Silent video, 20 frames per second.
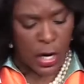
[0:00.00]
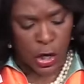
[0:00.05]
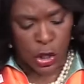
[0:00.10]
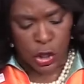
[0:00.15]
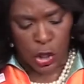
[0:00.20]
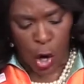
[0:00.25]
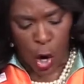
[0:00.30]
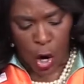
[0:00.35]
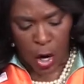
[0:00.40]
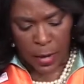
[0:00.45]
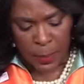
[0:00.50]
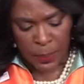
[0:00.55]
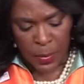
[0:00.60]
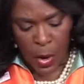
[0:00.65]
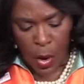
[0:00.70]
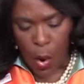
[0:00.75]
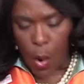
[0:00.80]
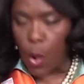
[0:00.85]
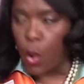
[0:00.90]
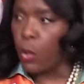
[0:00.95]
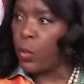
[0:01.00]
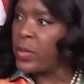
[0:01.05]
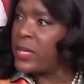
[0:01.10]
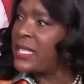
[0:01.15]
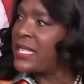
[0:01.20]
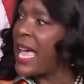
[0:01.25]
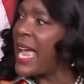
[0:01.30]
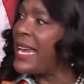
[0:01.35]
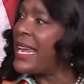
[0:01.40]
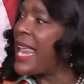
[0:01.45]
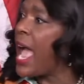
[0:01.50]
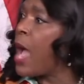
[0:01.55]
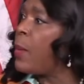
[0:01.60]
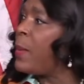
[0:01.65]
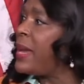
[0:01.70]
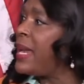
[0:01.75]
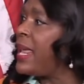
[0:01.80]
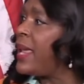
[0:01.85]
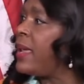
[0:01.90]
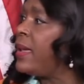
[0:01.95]
jar, or recite how
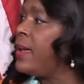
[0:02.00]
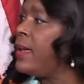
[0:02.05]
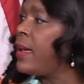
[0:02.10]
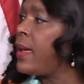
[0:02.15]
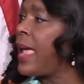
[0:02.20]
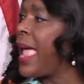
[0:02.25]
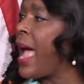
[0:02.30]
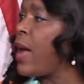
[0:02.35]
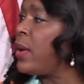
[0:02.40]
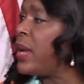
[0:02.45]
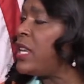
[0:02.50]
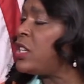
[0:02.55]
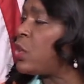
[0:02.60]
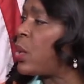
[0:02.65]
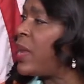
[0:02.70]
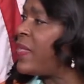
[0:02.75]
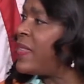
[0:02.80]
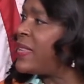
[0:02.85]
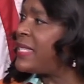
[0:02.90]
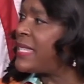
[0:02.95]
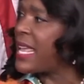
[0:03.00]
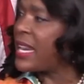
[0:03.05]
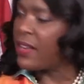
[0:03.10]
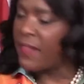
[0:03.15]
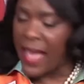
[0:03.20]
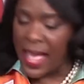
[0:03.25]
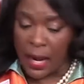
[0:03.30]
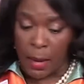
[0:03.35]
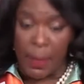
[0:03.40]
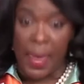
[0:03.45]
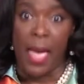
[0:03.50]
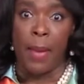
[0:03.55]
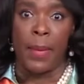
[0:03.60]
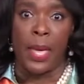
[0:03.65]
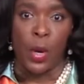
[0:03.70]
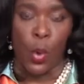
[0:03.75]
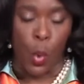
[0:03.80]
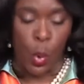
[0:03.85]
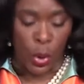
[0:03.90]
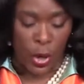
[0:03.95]
many counties are in the state of Alabama in
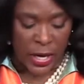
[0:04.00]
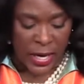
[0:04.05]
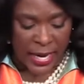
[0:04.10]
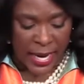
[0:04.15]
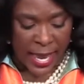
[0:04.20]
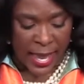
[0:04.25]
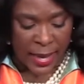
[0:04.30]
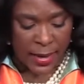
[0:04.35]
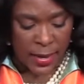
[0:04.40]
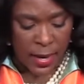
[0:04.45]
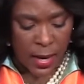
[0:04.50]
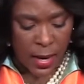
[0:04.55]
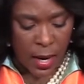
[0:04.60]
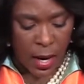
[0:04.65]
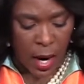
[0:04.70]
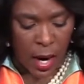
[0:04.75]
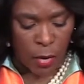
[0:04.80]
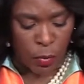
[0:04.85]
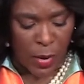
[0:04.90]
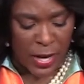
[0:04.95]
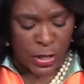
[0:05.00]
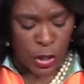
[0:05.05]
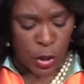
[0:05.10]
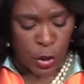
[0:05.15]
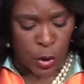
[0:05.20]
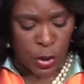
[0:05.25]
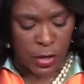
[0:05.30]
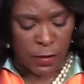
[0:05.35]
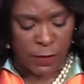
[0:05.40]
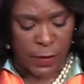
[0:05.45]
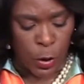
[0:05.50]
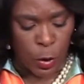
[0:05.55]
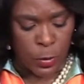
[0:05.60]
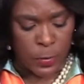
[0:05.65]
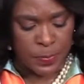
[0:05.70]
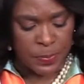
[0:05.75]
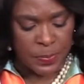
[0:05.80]
order to get registered to vote.